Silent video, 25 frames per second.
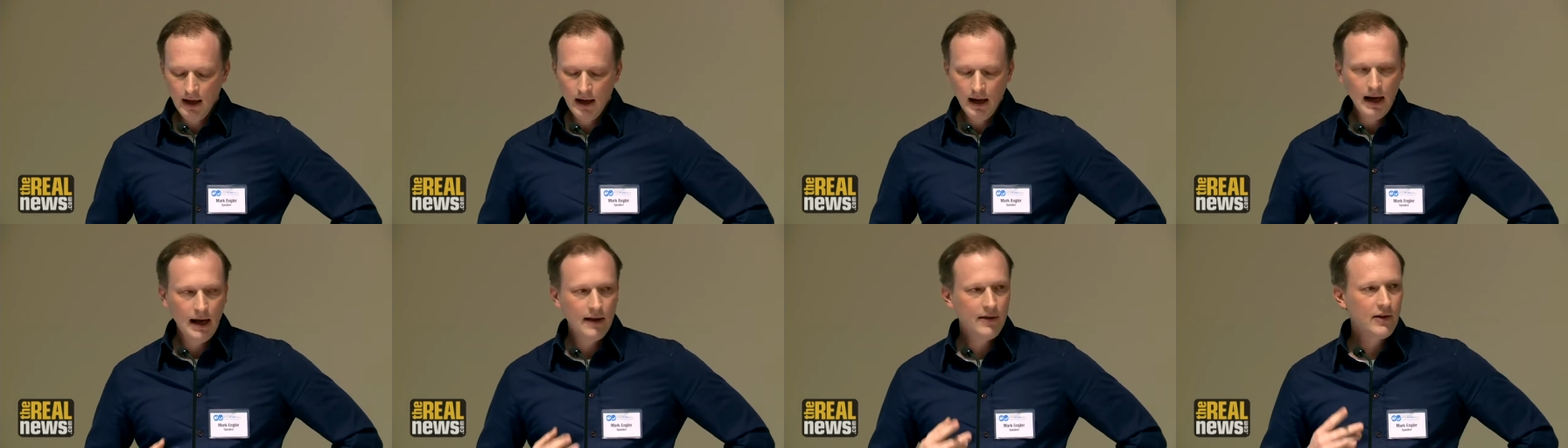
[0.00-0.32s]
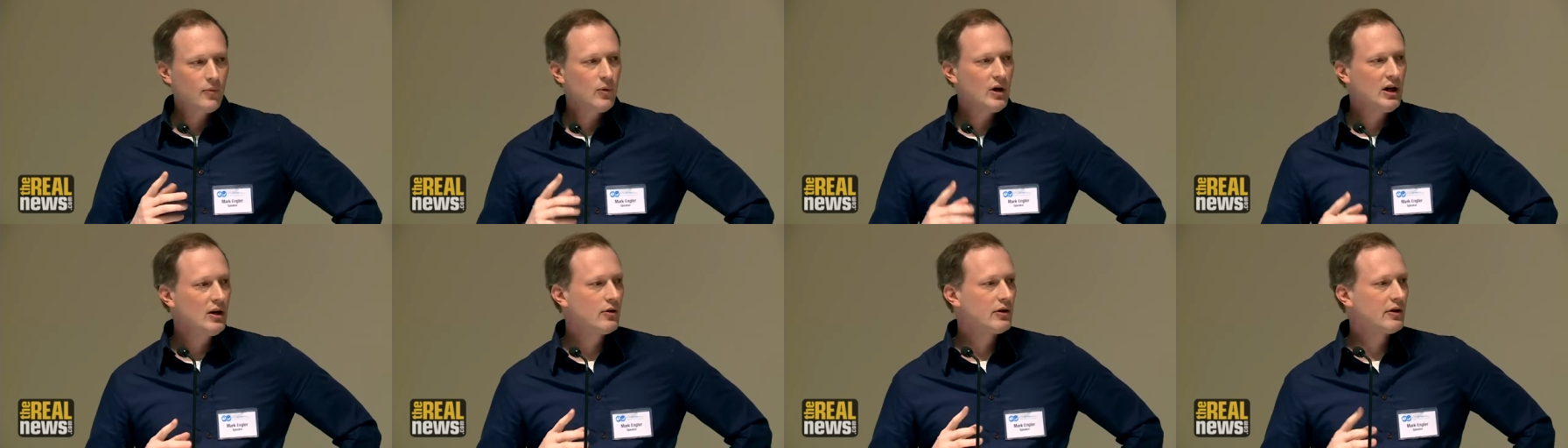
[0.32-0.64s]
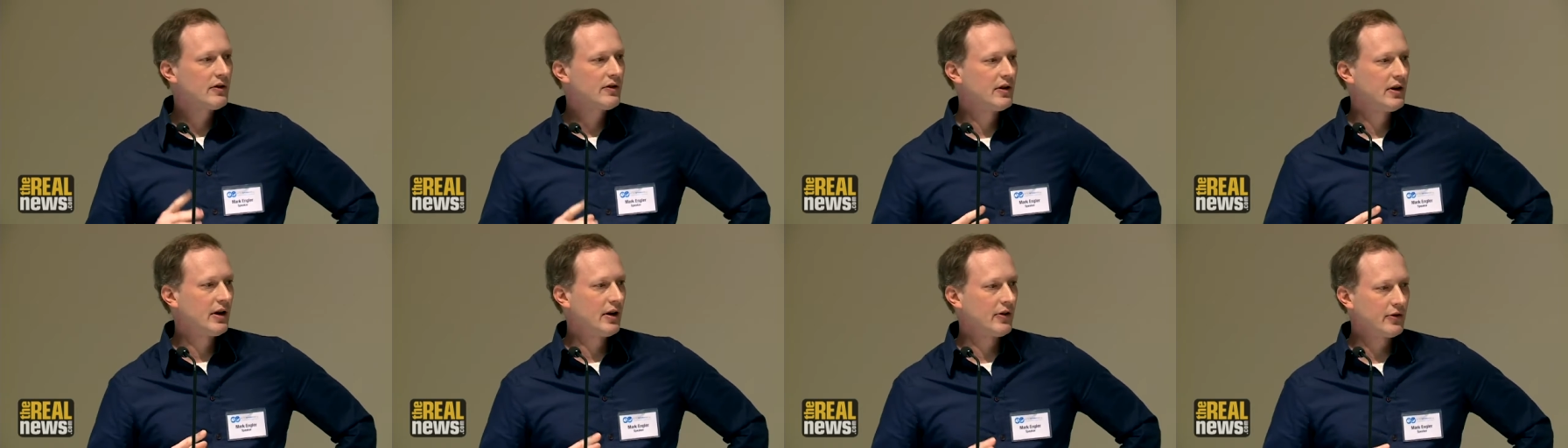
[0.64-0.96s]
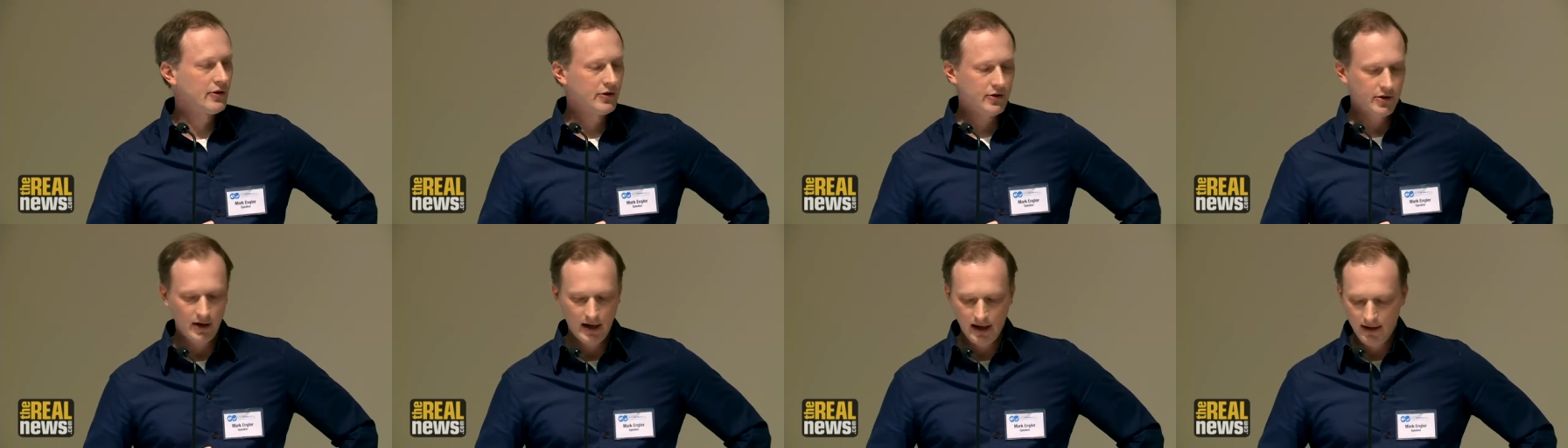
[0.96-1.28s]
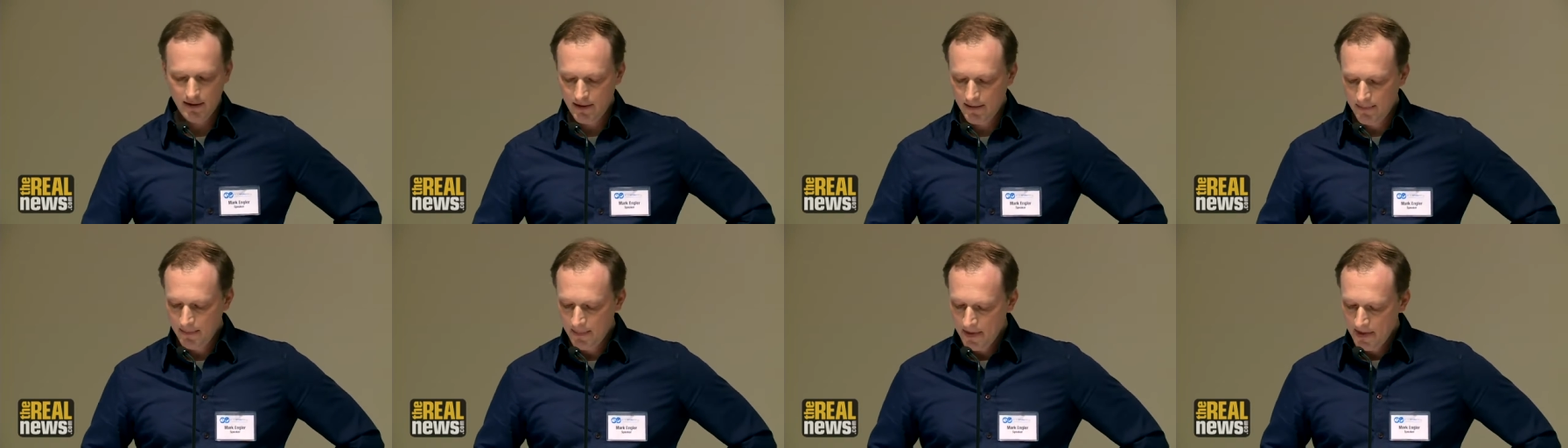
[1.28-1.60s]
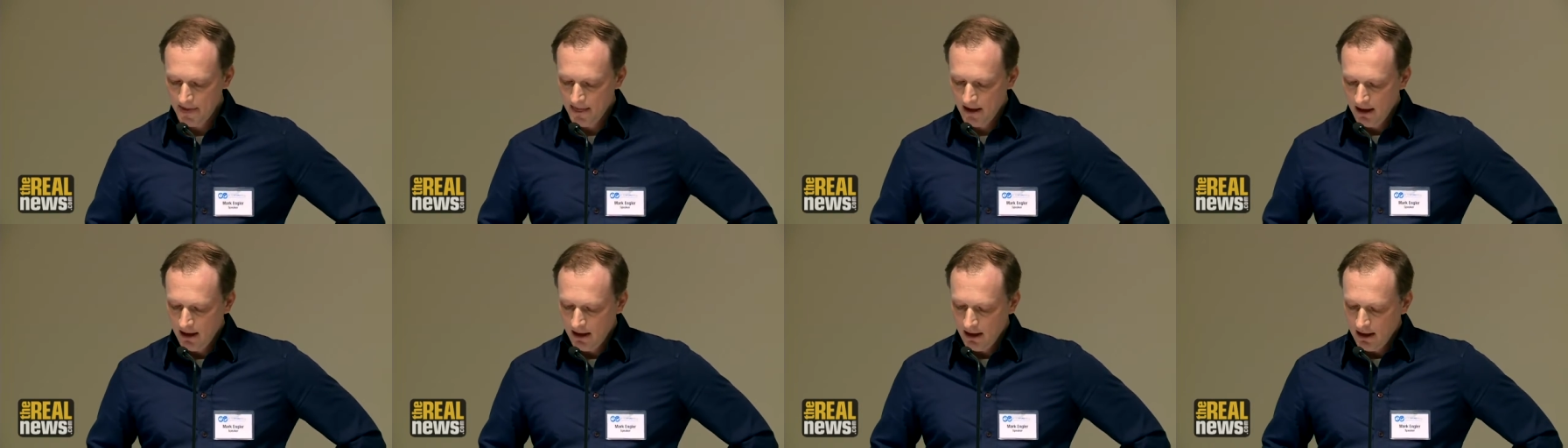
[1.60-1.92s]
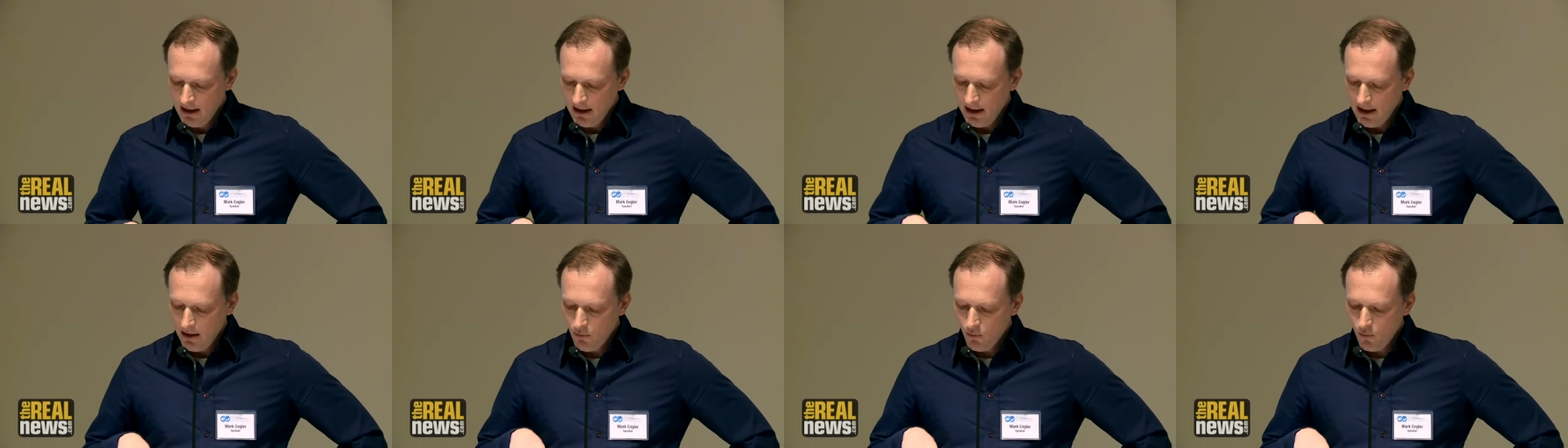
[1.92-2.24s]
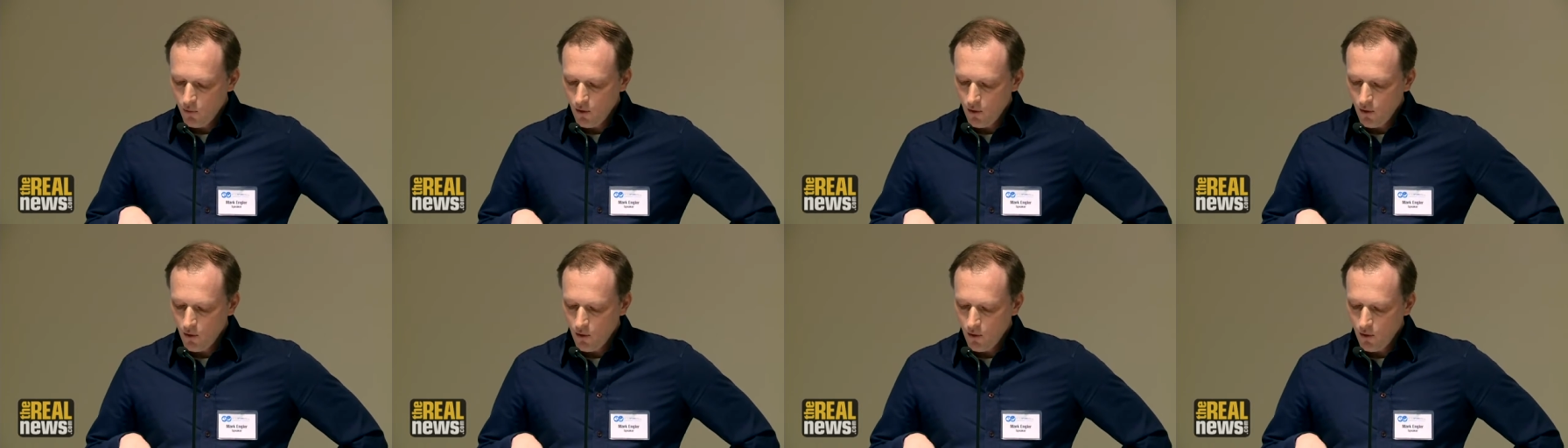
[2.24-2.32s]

And then we noticed another trend. It